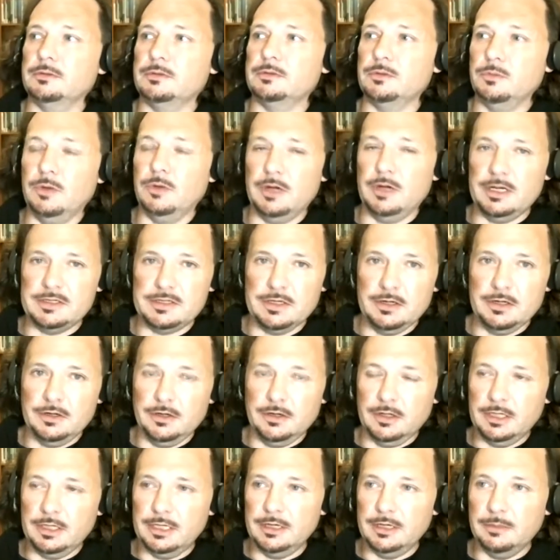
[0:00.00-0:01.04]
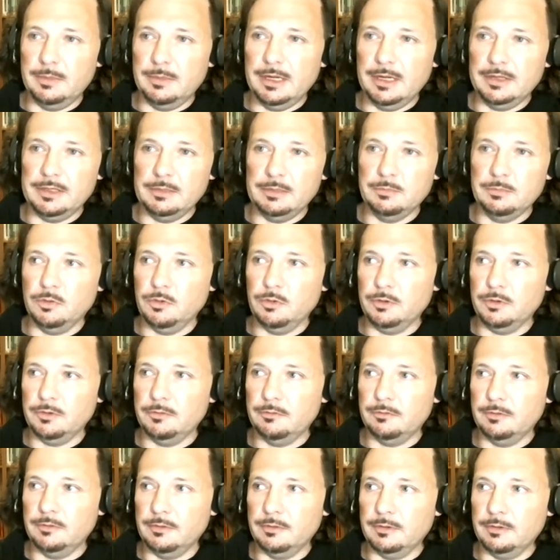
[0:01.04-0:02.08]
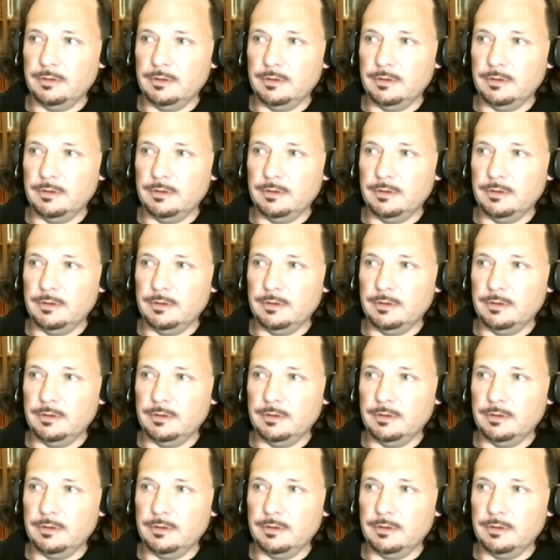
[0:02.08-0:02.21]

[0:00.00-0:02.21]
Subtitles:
what I said earlier about the important